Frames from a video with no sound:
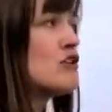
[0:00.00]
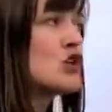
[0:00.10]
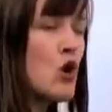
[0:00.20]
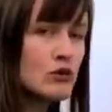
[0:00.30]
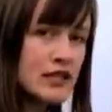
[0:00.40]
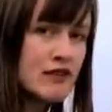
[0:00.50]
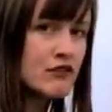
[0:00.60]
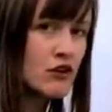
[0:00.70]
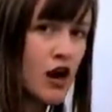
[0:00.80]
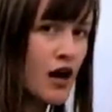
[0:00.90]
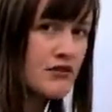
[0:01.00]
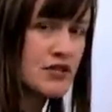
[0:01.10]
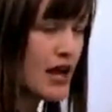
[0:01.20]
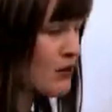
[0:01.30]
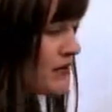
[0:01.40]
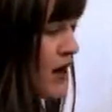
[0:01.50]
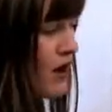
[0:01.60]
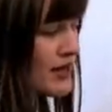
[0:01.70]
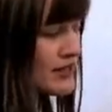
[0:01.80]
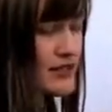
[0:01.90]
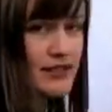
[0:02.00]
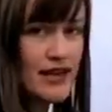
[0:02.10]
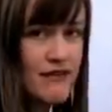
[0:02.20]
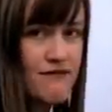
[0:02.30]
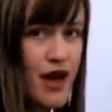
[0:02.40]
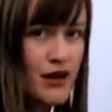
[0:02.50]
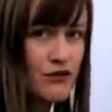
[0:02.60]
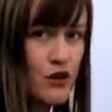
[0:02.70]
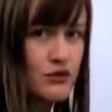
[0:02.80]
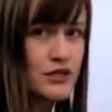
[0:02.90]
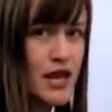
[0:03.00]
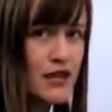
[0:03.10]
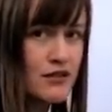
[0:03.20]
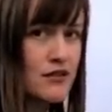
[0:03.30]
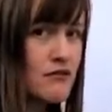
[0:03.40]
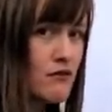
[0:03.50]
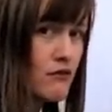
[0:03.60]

Don't leave your offsite without identifying those dates.